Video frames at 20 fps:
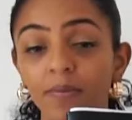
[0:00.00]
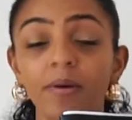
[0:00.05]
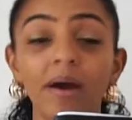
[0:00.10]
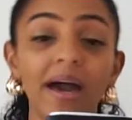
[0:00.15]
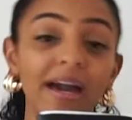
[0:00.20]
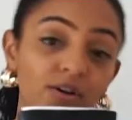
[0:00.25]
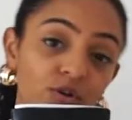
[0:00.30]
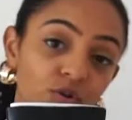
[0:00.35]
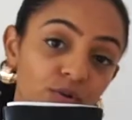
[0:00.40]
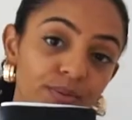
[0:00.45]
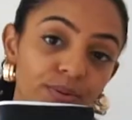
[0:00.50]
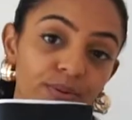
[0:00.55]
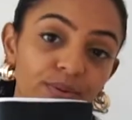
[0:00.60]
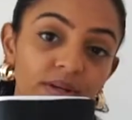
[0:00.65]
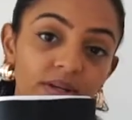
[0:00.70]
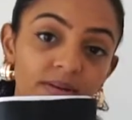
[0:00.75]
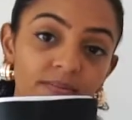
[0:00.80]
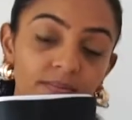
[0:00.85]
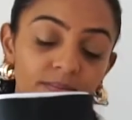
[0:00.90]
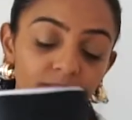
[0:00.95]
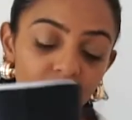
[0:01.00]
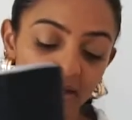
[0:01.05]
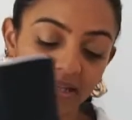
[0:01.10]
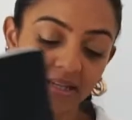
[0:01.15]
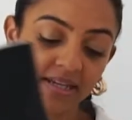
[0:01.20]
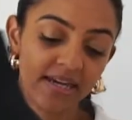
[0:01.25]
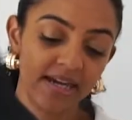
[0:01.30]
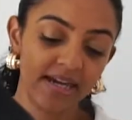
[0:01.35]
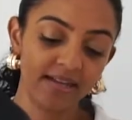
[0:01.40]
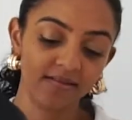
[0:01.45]
ankle boot. And
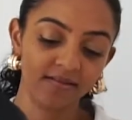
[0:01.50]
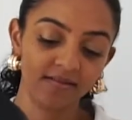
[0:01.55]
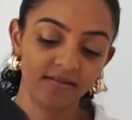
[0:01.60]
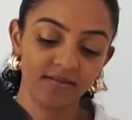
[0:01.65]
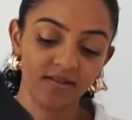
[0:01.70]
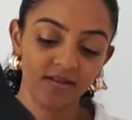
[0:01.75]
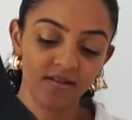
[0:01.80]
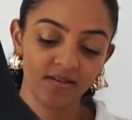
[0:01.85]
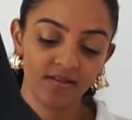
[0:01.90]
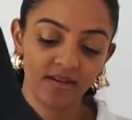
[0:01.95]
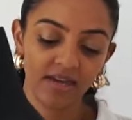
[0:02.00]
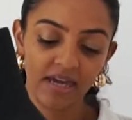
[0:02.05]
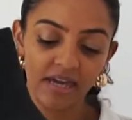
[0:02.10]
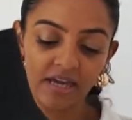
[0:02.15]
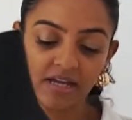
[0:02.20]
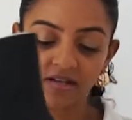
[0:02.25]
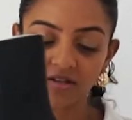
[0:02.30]
again, the heel